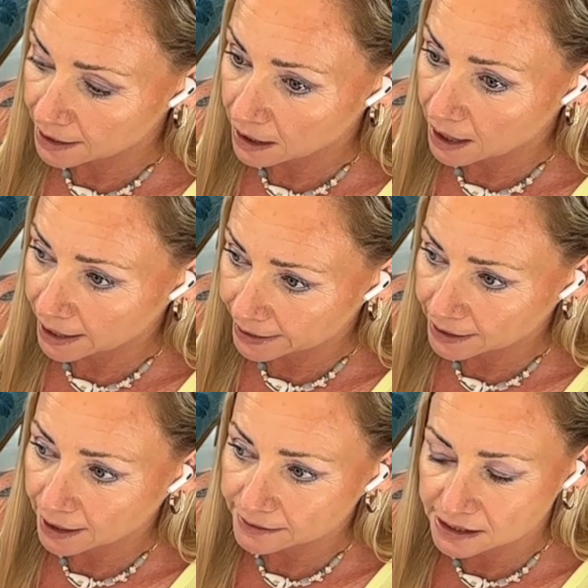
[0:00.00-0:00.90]
you're like,
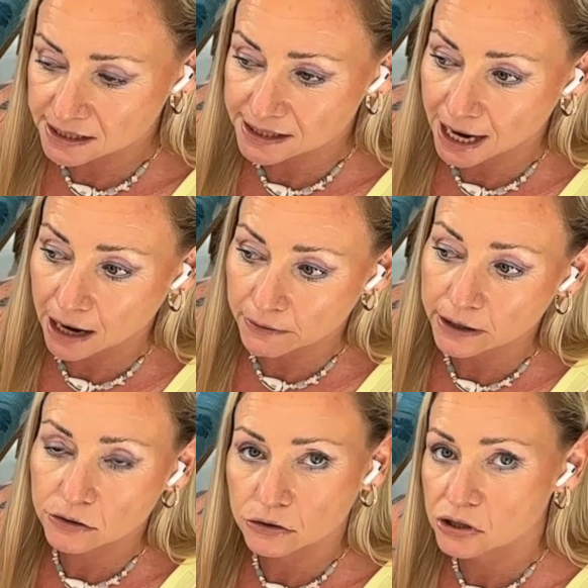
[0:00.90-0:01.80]
this is how
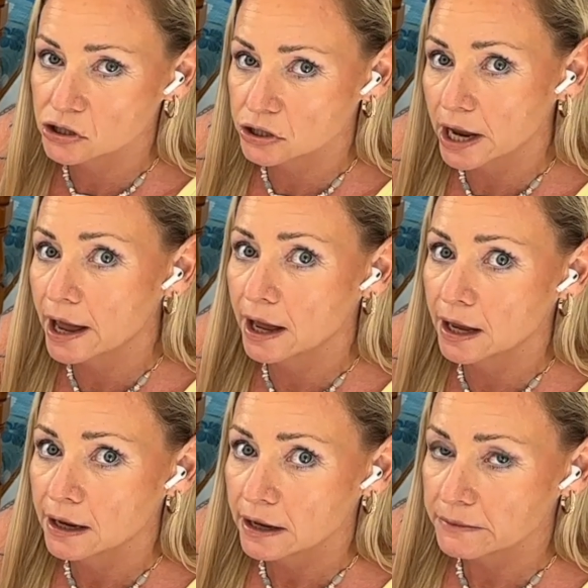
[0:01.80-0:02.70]
I could
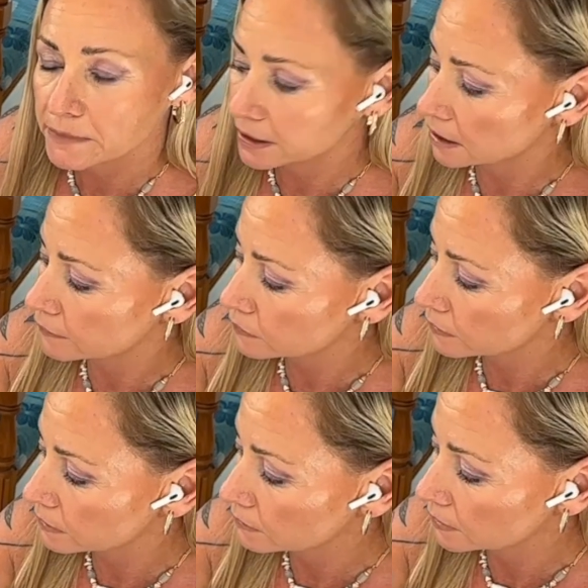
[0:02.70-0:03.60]
share my gift
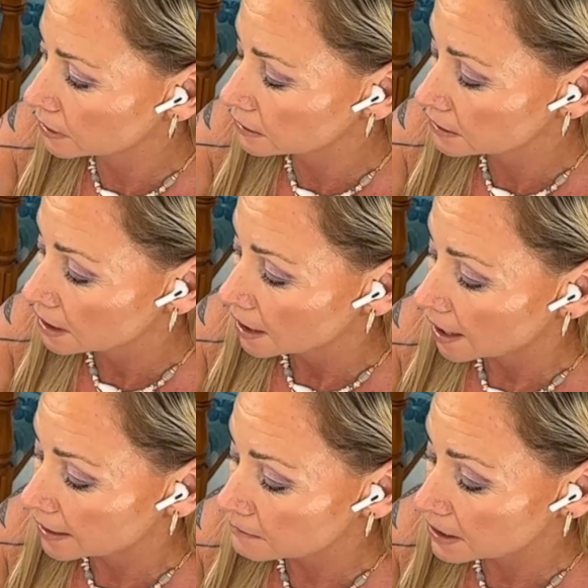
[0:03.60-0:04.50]
with the world,
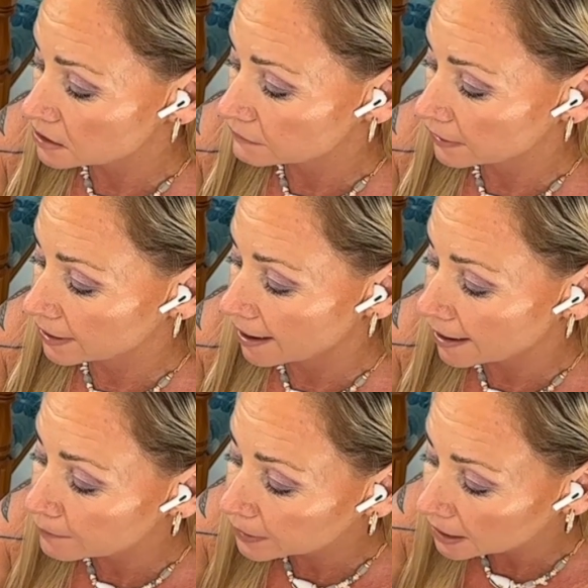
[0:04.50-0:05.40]
and it makes you very
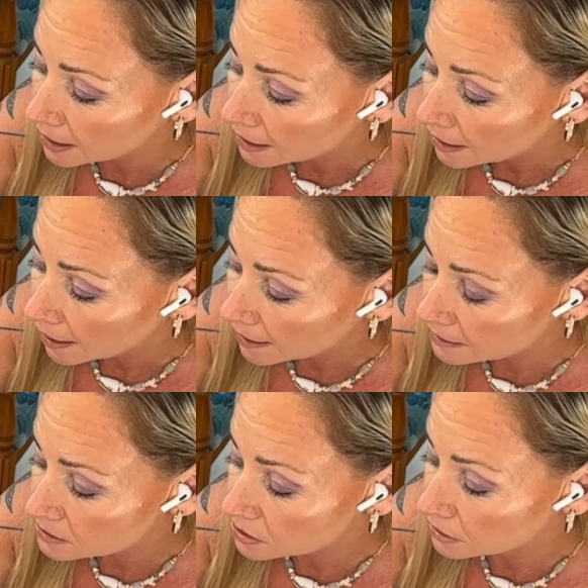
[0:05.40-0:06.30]
happy,
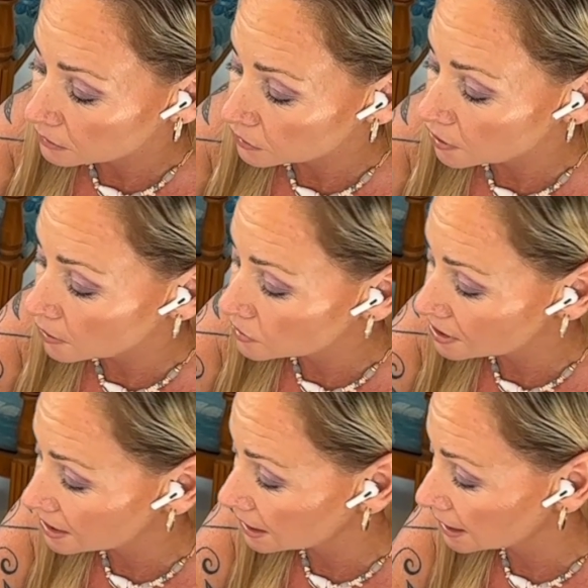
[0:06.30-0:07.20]
and you're
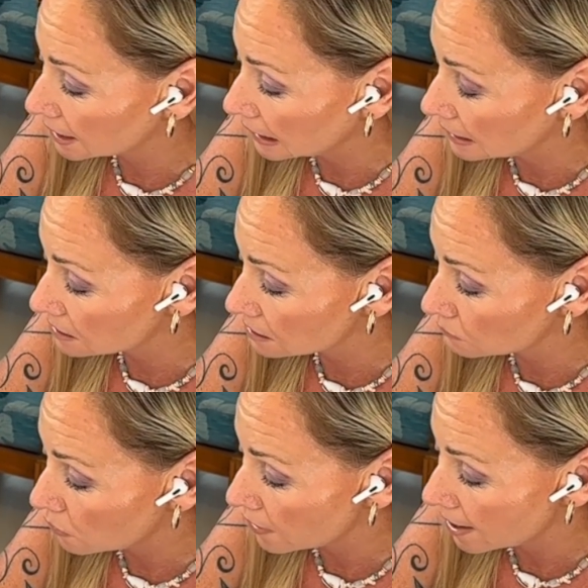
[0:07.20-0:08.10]
noticing it in
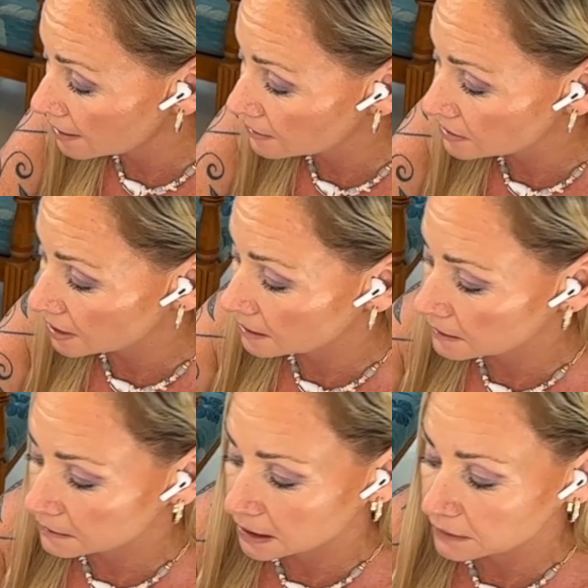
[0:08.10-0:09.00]
someone else,
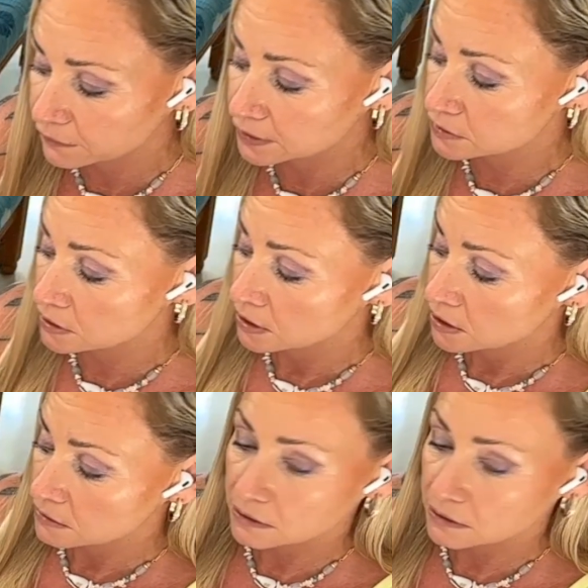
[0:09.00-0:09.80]
and it feels